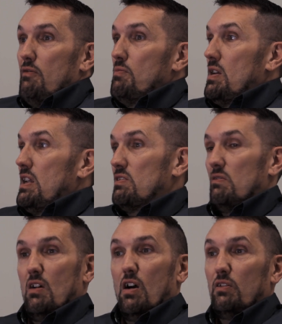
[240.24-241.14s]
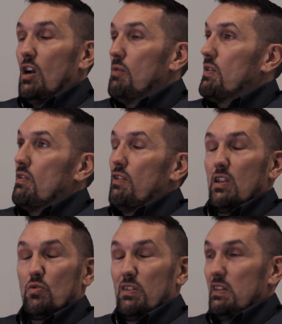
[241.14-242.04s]
everybody's on top of their
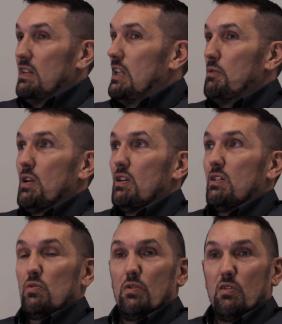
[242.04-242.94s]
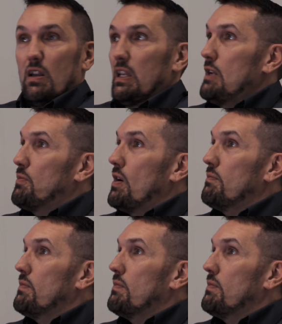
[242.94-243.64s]
things. We see the emails, we try to keep up,